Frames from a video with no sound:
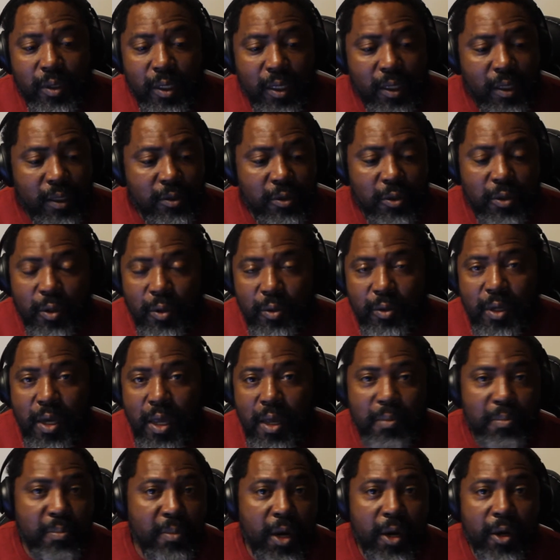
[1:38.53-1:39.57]

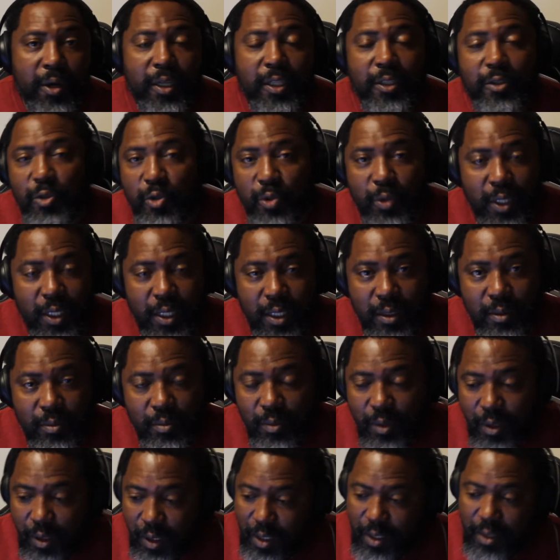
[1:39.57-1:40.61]
their American
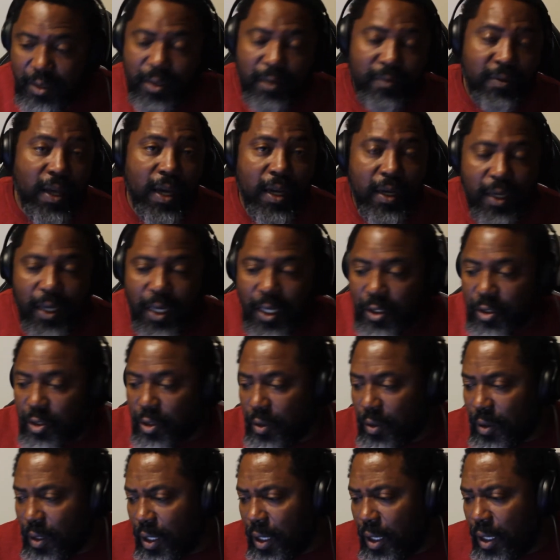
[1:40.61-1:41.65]
dream, things of that
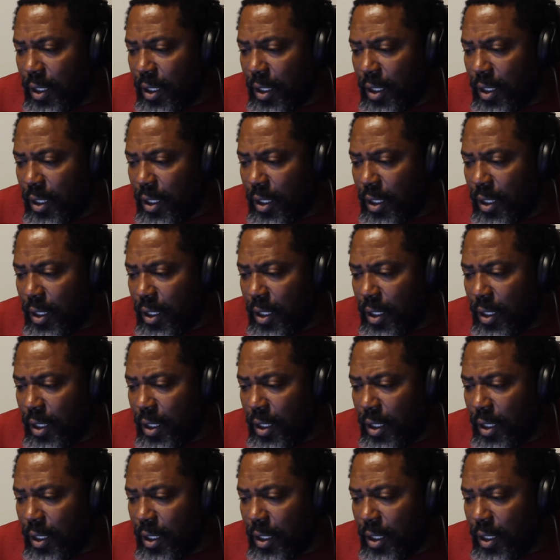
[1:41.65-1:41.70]
nature.